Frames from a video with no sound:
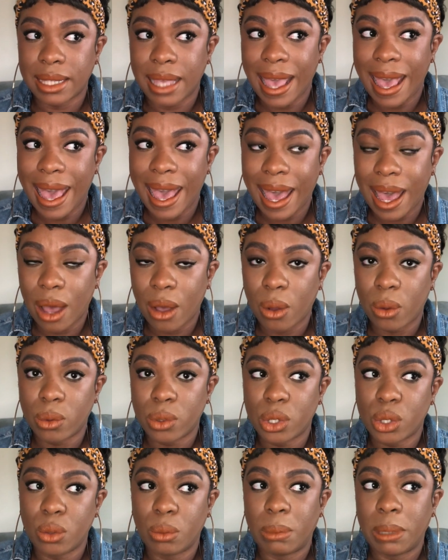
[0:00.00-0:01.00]
how
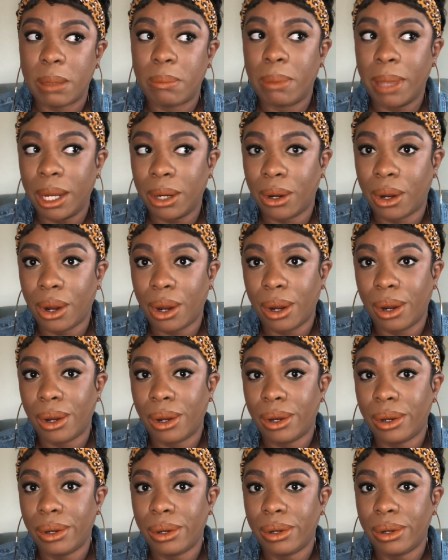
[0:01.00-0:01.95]
to be better heard.